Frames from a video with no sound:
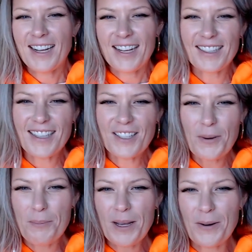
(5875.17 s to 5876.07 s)
And like, that's
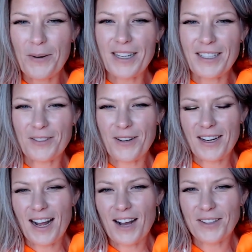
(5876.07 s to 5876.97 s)
where Bitcoin is
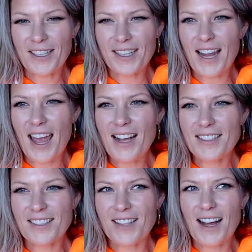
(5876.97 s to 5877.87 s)
right now. Like it
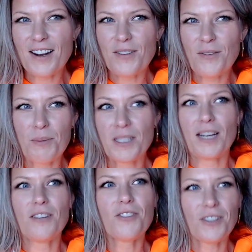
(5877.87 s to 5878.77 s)
has a lot of
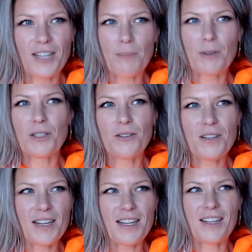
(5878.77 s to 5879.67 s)
potential and
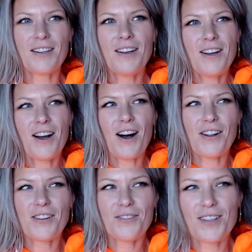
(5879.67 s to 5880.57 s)
opportunity in
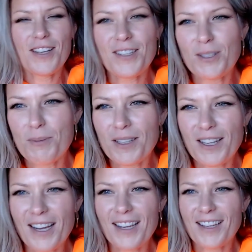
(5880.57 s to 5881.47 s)
all of this, but
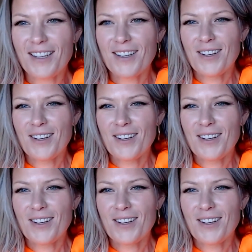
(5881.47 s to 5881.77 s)
like,